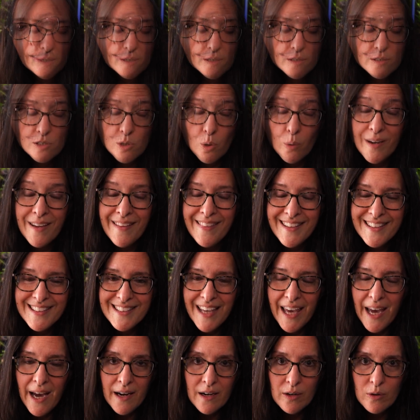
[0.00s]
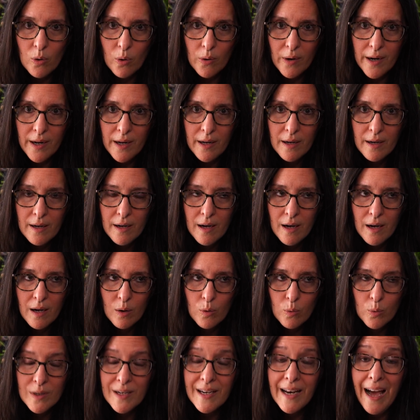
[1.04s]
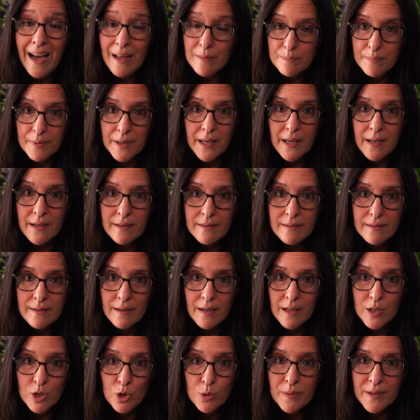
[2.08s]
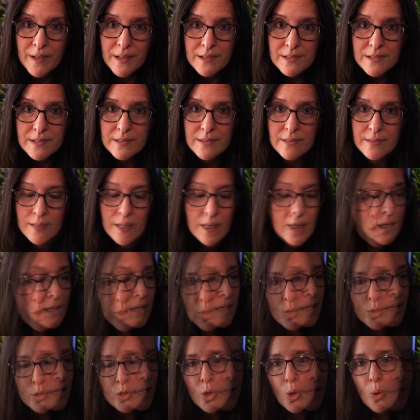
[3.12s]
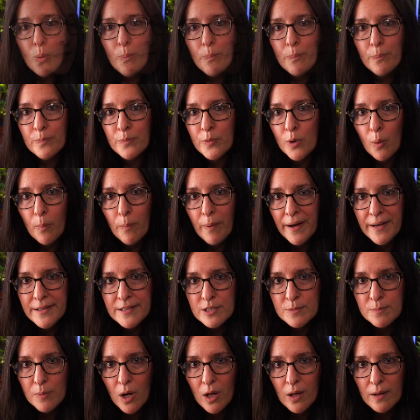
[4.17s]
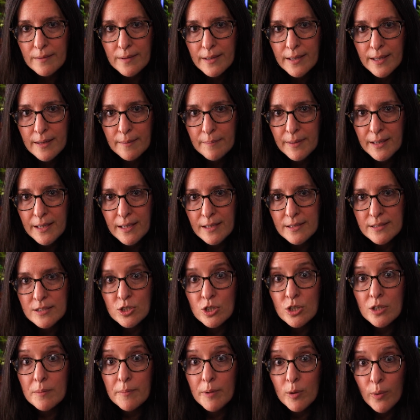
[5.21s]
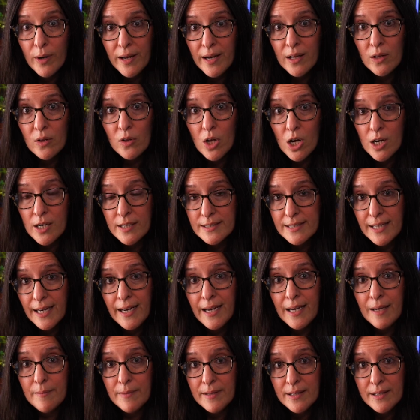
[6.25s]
So in this category would not be Anubias. Don't buy it small, because you're going to be waiting a long time.